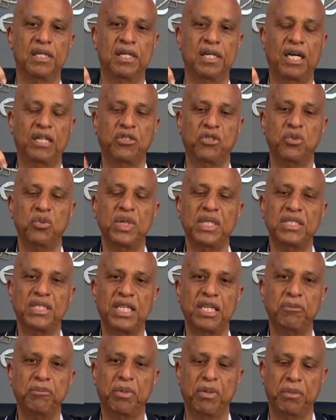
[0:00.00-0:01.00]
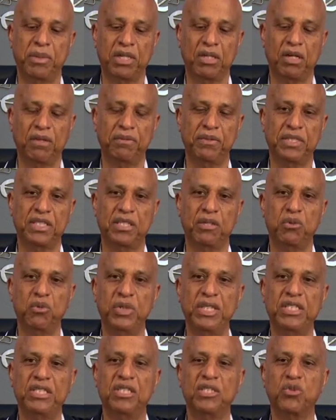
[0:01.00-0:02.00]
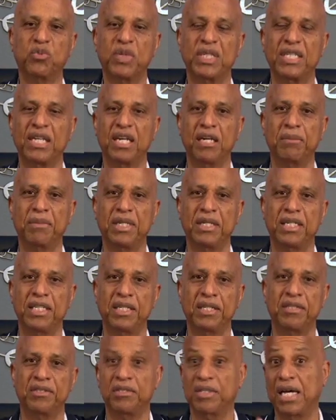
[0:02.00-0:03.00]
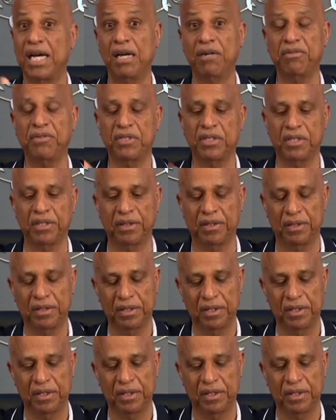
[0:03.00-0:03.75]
as soon as that public officer reaches retirement age, after